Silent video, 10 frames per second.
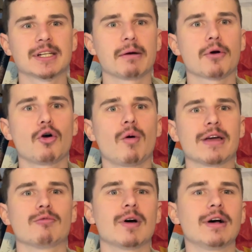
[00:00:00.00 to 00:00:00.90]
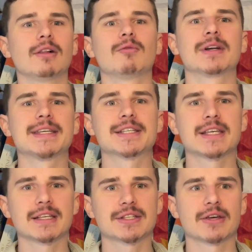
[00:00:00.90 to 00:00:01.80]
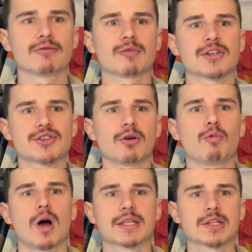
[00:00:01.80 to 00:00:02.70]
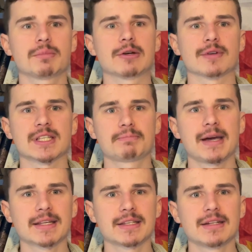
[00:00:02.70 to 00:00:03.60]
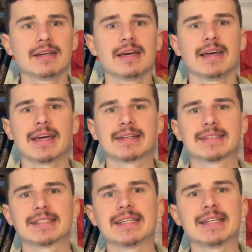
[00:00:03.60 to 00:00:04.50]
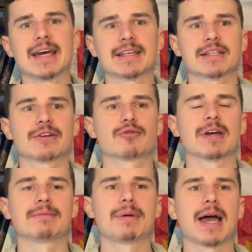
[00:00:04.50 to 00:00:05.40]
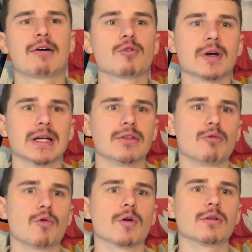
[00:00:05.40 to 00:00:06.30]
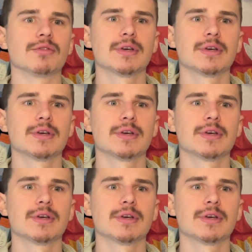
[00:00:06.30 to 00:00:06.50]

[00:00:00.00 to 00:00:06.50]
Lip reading: it up quite well when he says that Russia wants to be respected and seen as a great power in the world.